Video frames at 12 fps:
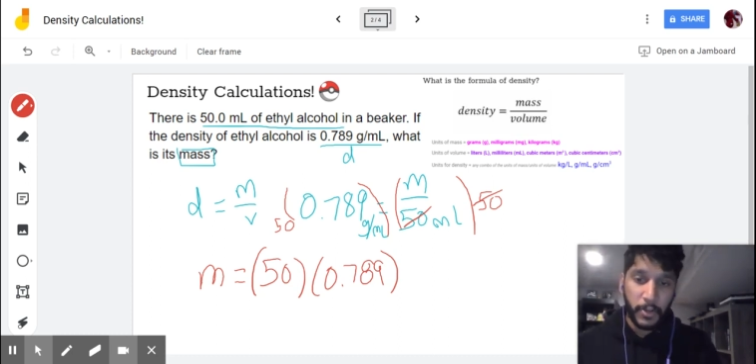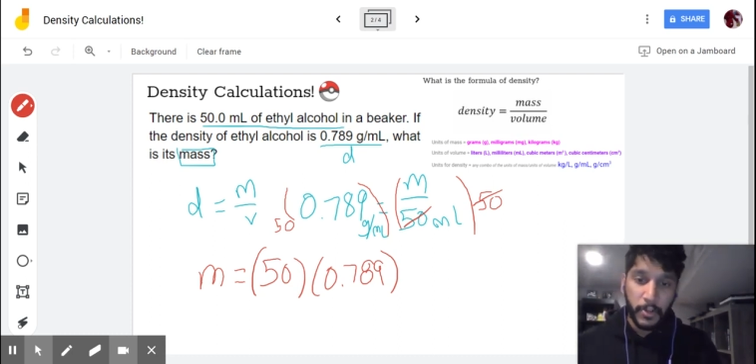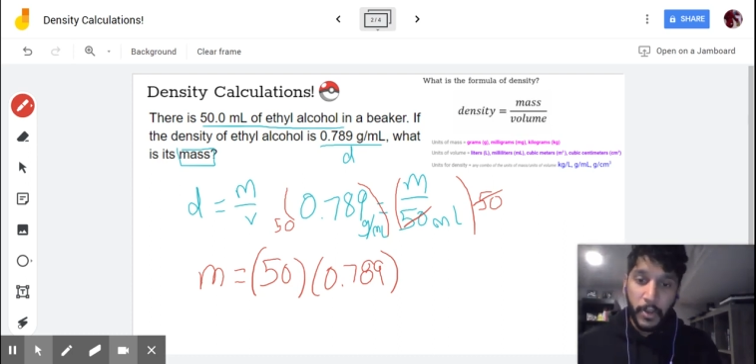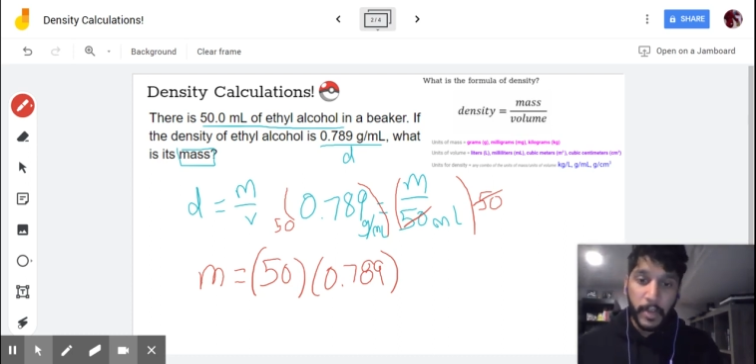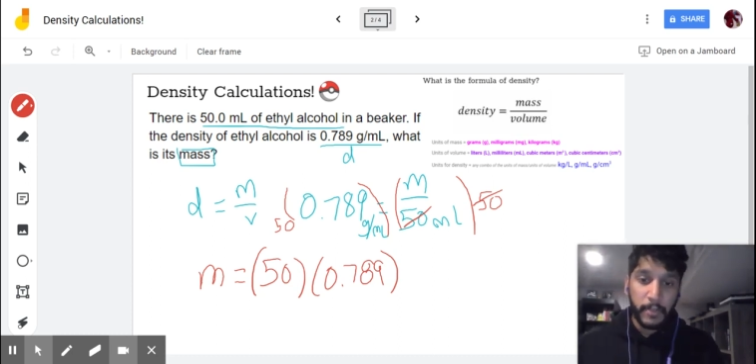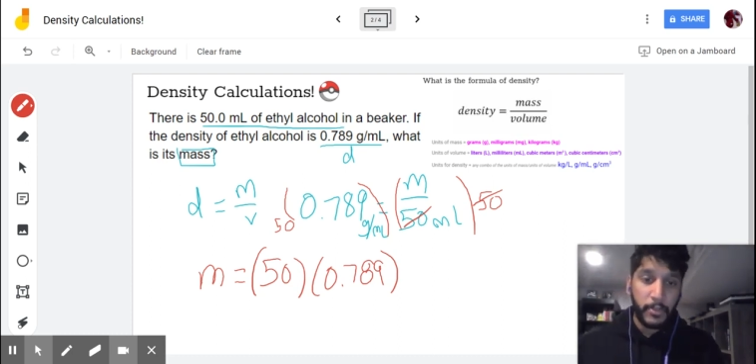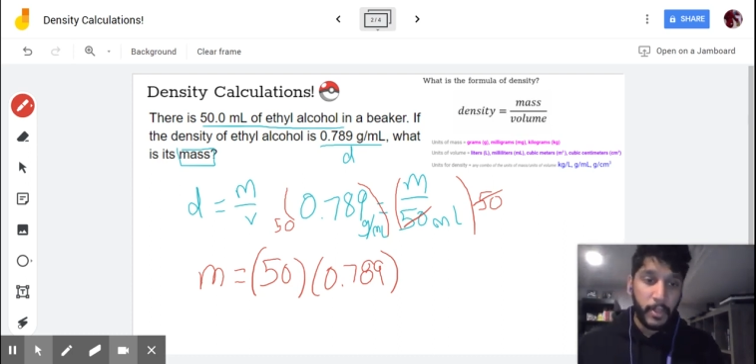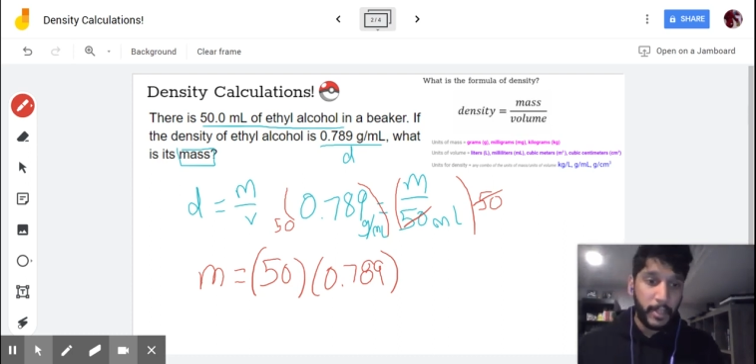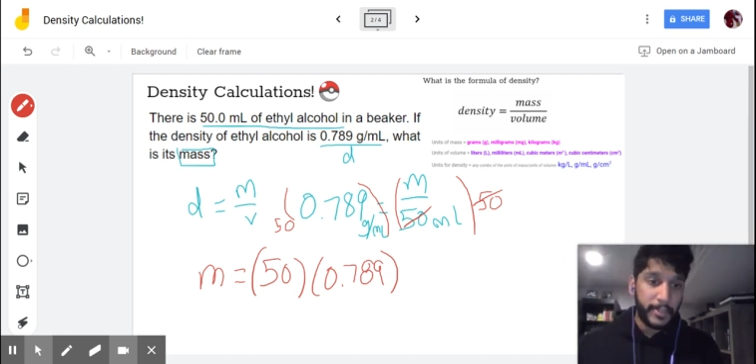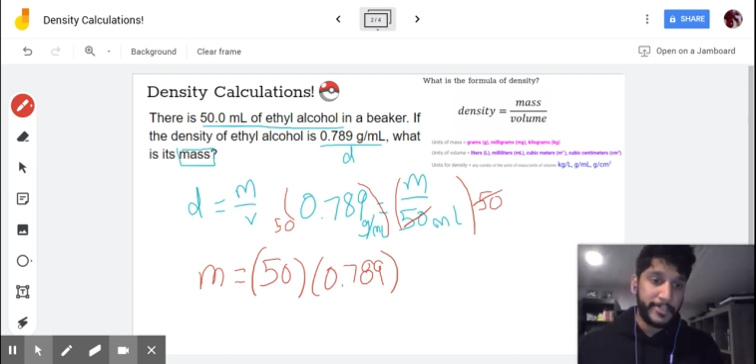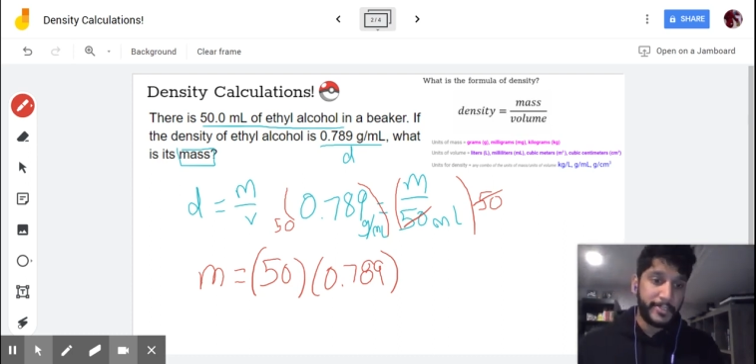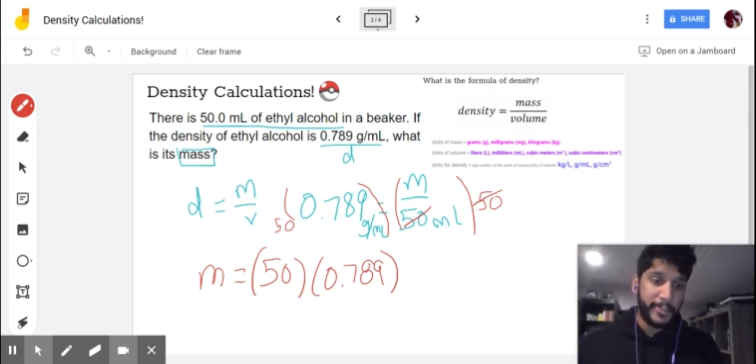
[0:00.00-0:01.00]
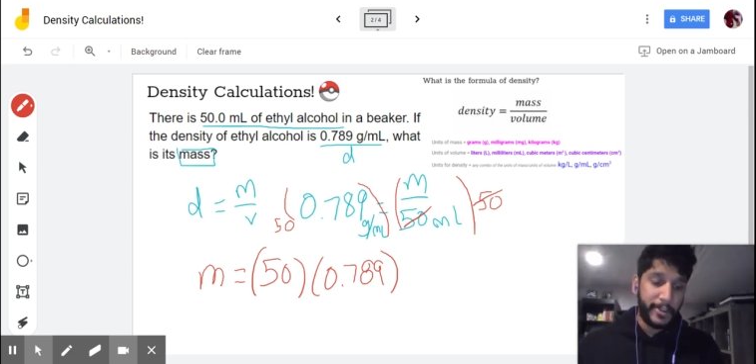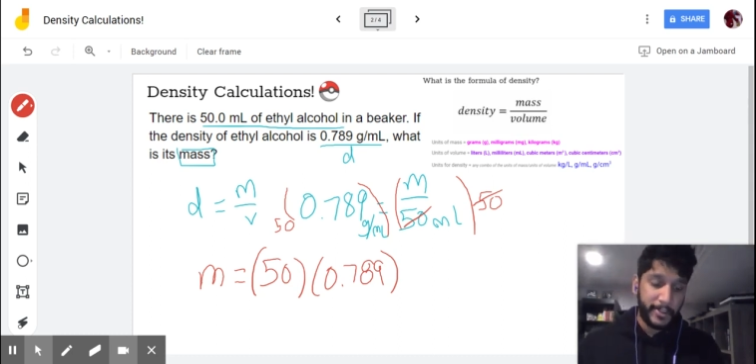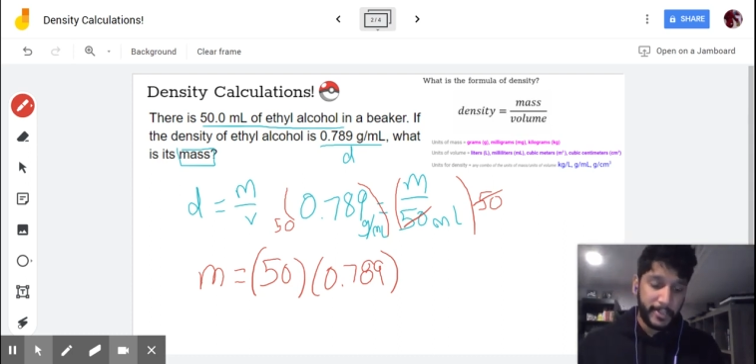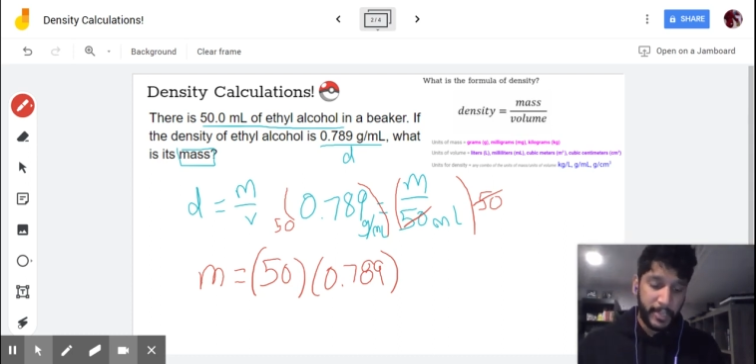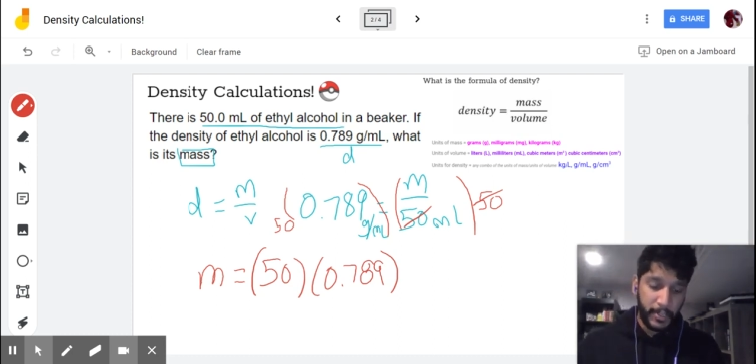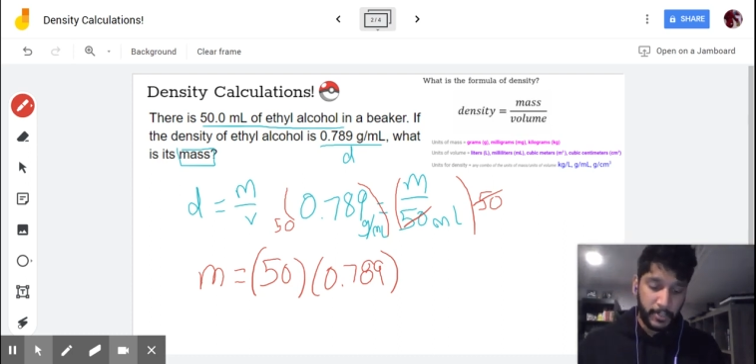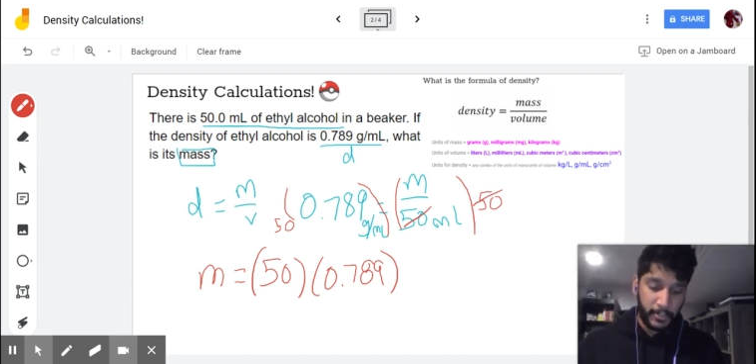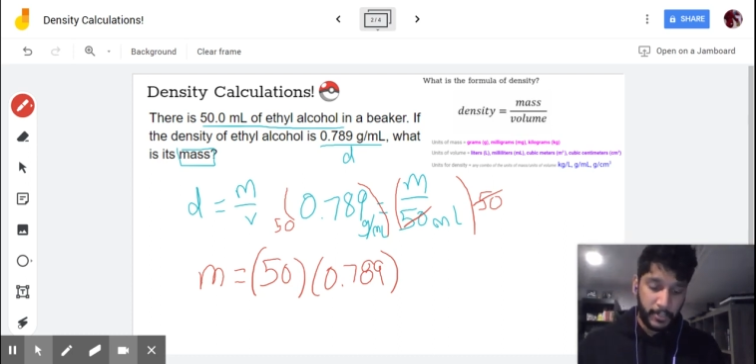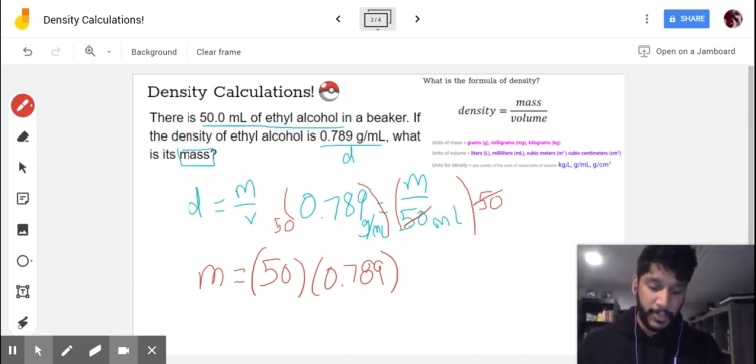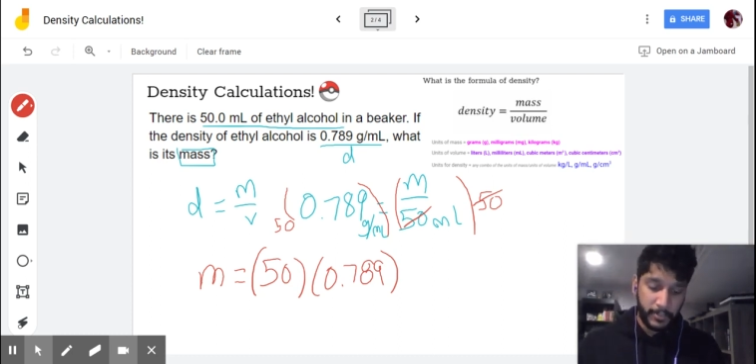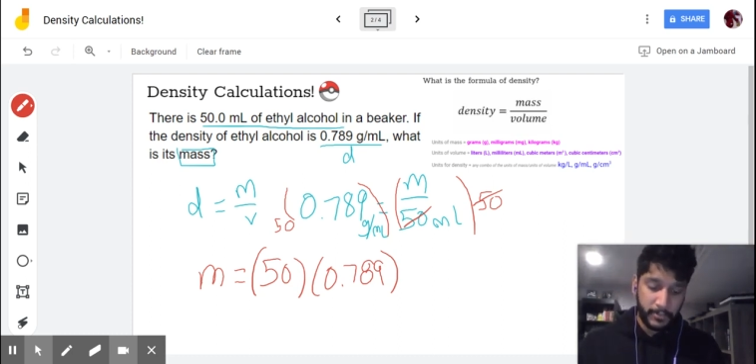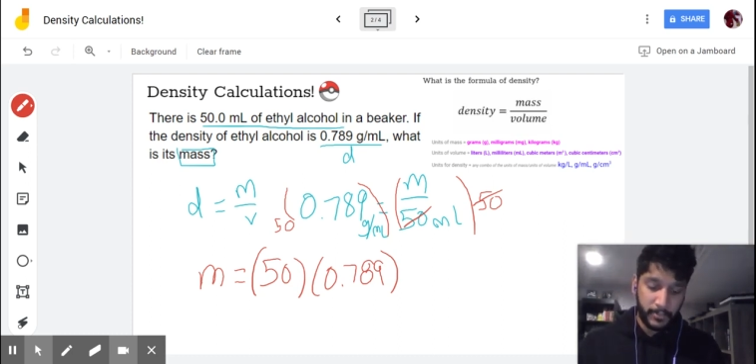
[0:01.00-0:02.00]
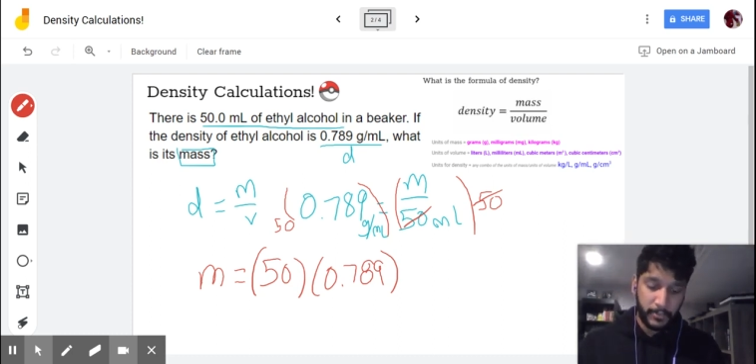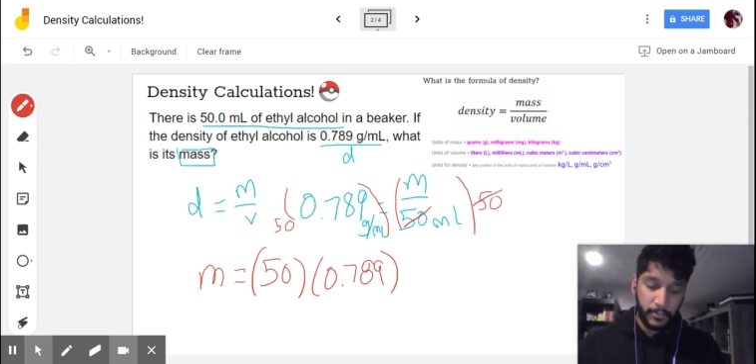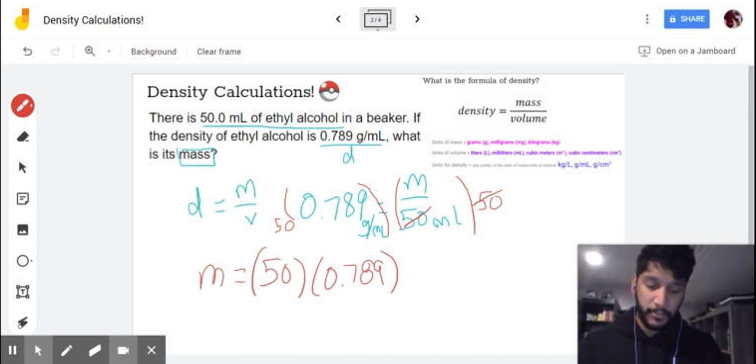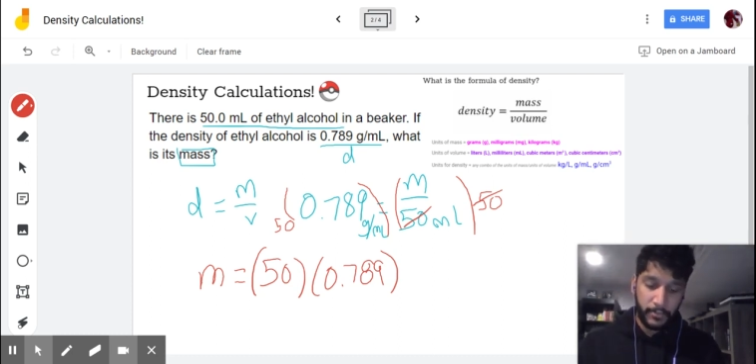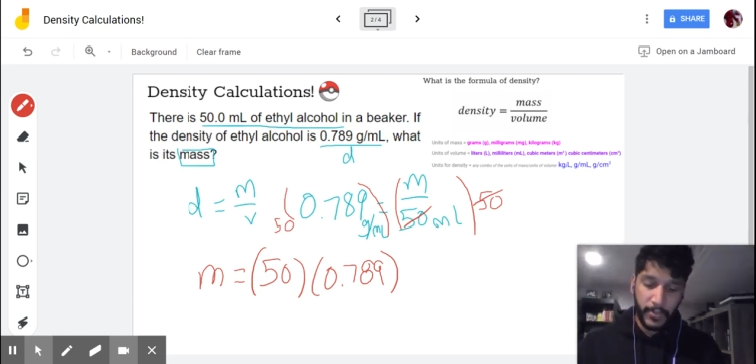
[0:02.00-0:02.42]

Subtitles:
So we're going to go ahead and plug in our calculator.